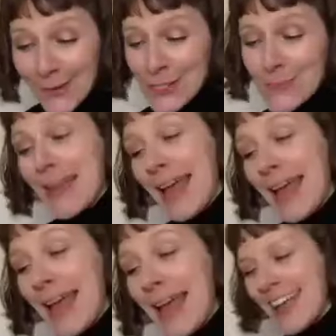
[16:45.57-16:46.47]
She's been
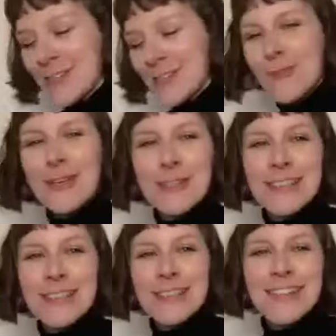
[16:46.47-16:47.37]
hanging outside for
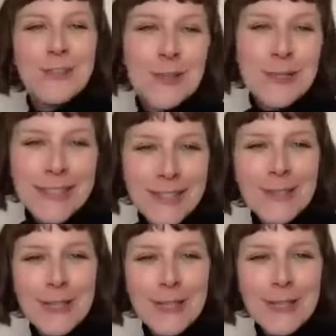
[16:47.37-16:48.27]
ages, and now you can
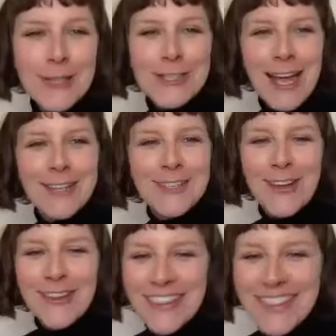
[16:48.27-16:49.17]
see her
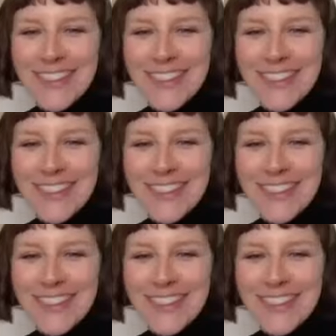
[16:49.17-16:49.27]
shadow.